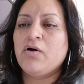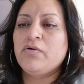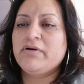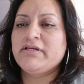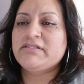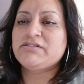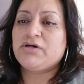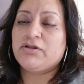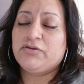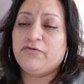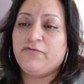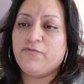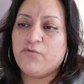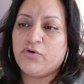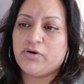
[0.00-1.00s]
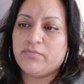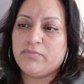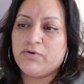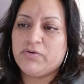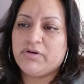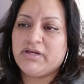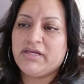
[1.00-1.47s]
it's on the form,
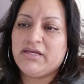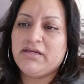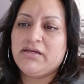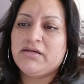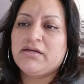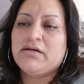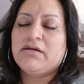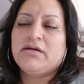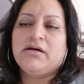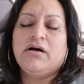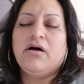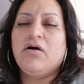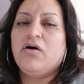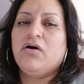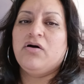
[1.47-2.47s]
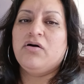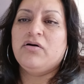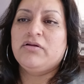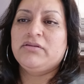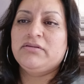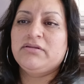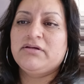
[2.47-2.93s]
okay?
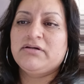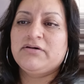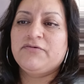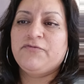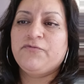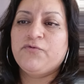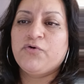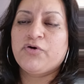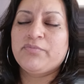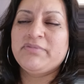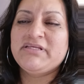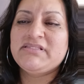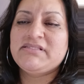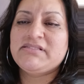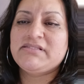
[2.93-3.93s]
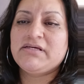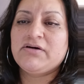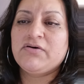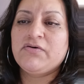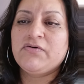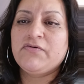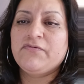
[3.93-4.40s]
On the form
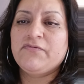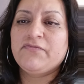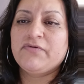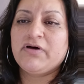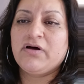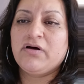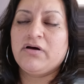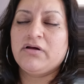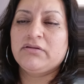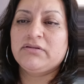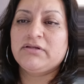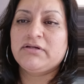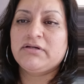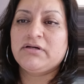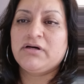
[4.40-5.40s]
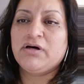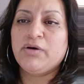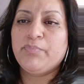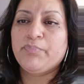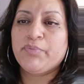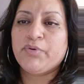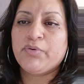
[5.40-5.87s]
itself, on the
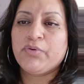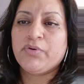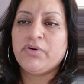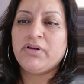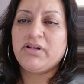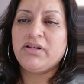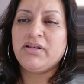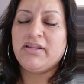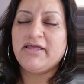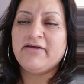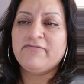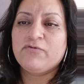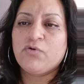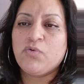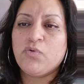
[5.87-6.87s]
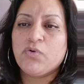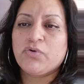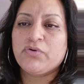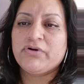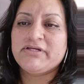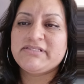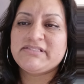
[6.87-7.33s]
upper left
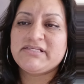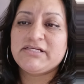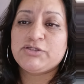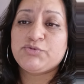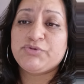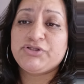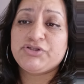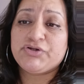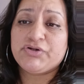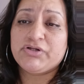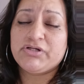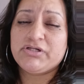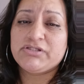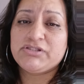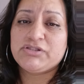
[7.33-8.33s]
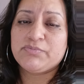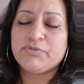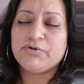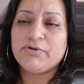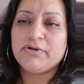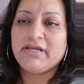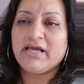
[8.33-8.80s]
corner, it says return
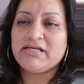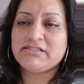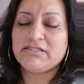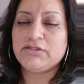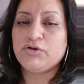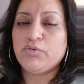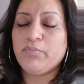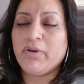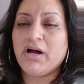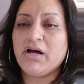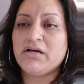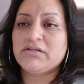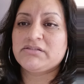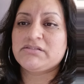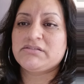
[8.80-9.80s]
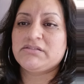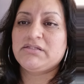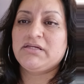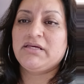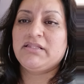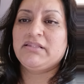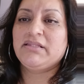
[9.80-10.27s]
customer. It has a little box,
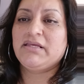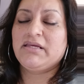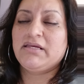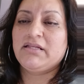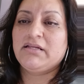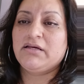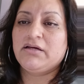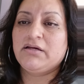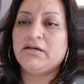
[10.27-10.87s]
and then